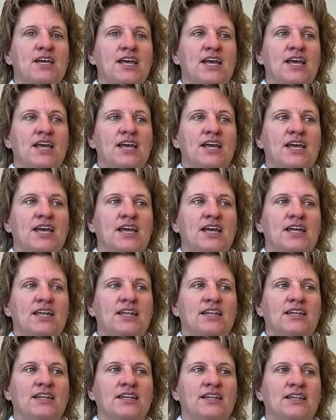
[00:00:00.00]

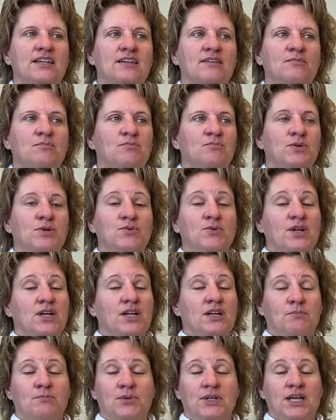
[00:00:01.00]
and
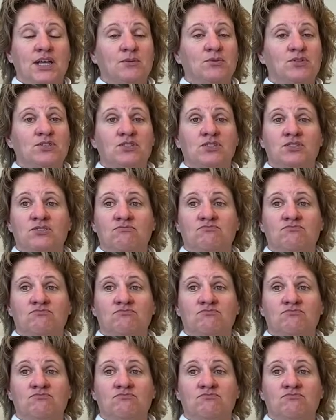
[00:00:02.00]
be able